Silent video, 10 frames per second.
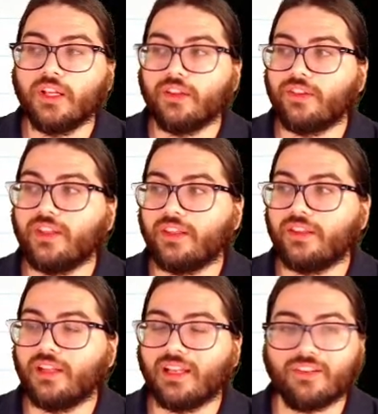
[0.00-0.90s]
the
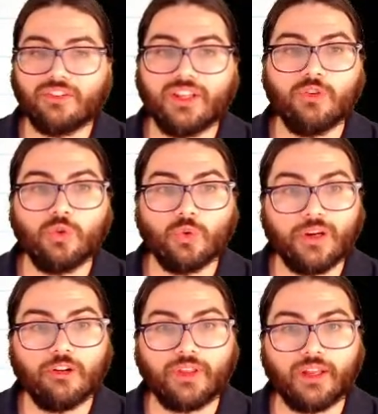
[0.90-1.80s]
less than to a greater
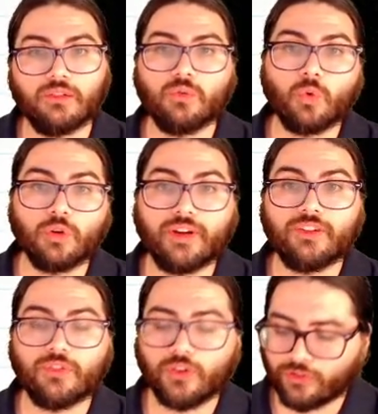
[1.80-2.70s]
than, or vice
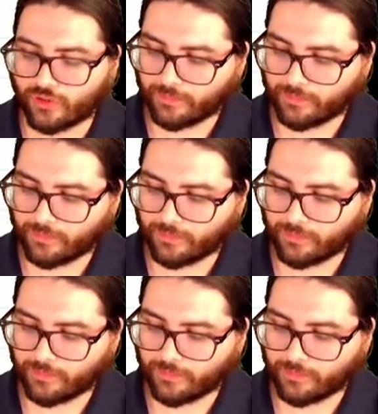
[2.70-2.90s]
versa.